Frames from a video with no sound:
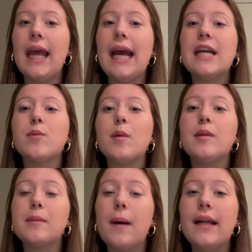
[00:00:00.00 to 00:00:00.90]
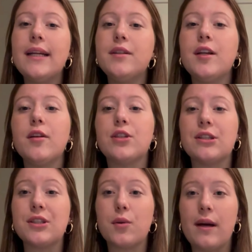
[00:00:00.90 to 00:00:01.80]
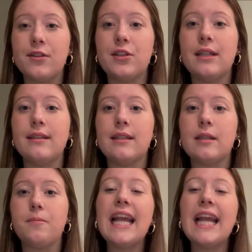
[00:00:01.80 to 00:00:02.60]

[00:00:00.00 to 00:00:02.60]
is when responding to your judge's questions,